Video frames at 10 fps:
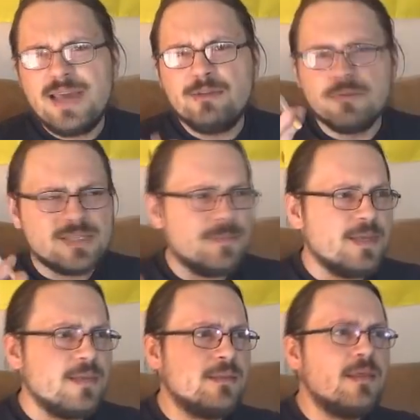I don't know,
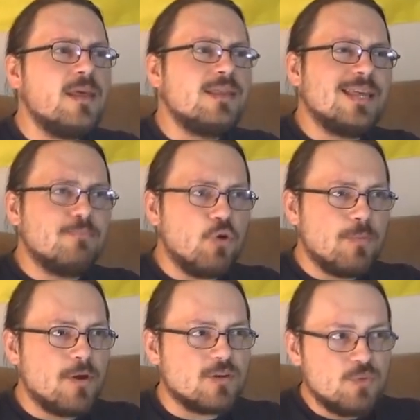something in that
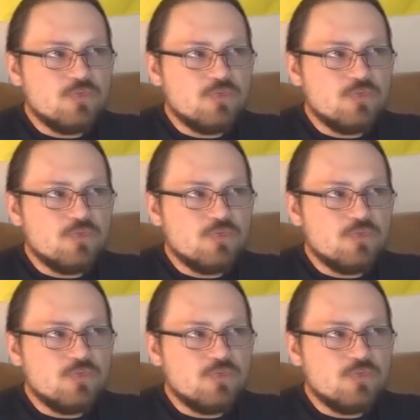ballpark,